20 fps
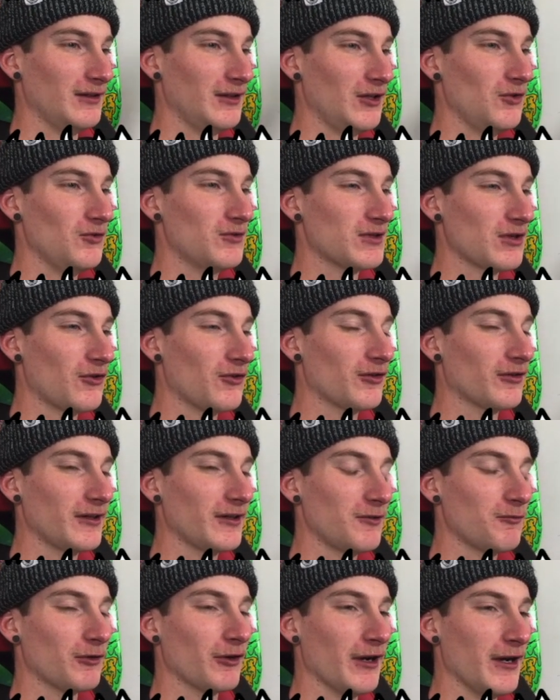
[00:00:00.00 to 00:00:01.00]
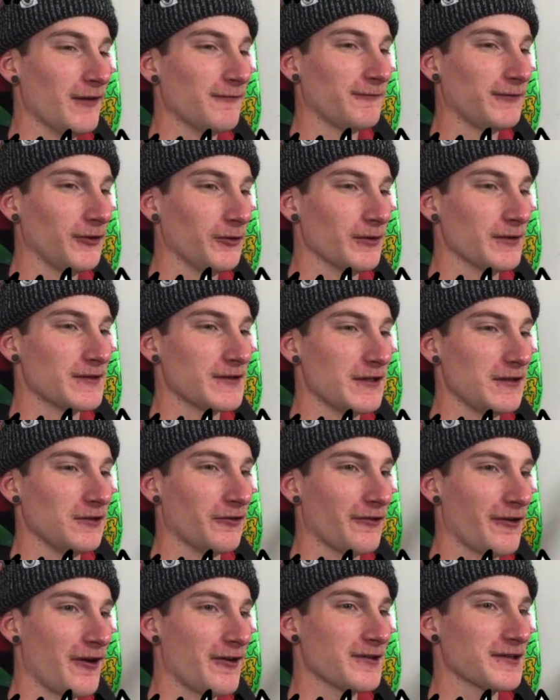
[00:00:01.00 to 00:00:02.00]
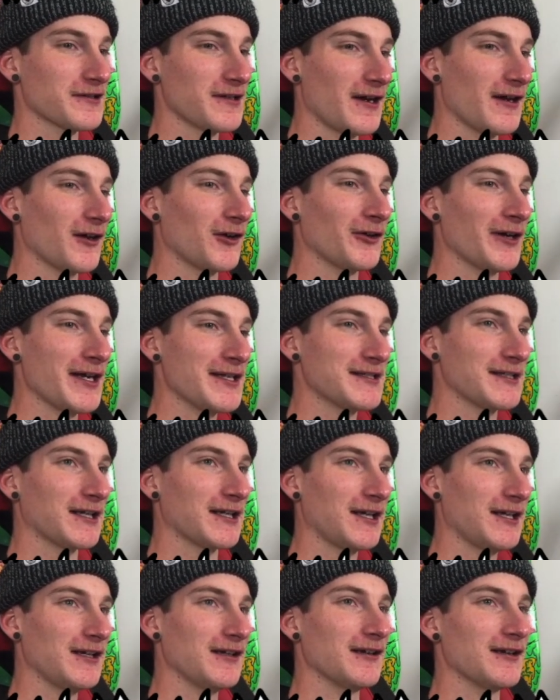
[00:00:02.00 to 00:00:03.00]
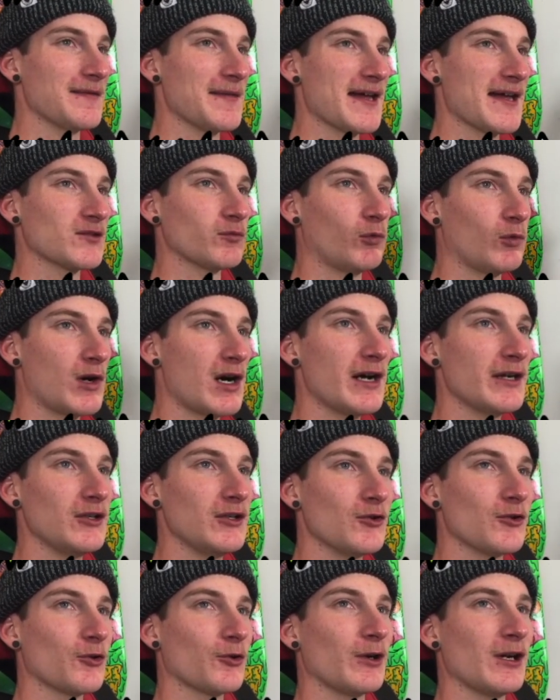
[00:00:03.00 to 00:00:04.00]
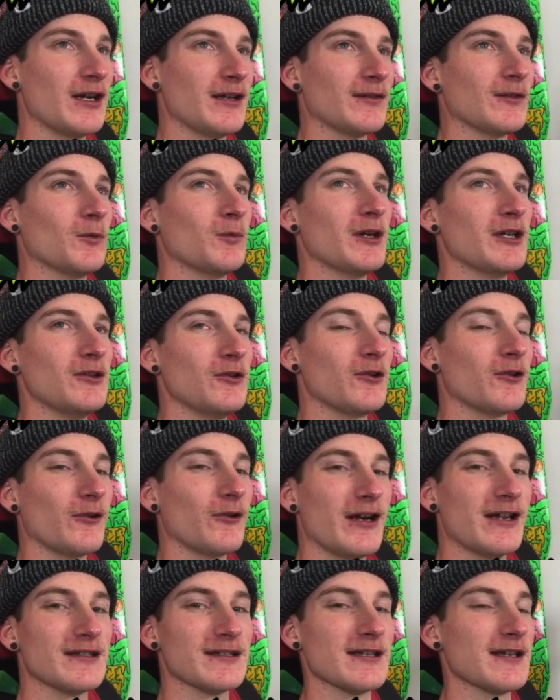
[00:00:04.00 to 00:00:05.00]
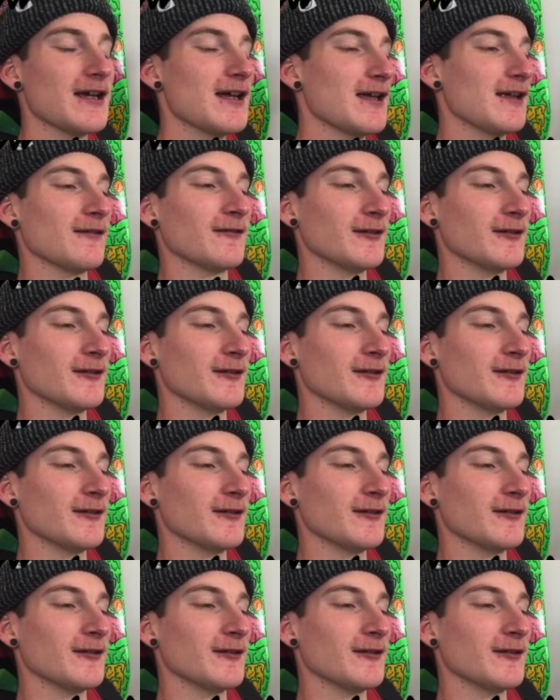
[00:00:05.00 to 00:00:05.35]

you totally were influenced in your art style as a kid, and that's why you create the way you create today.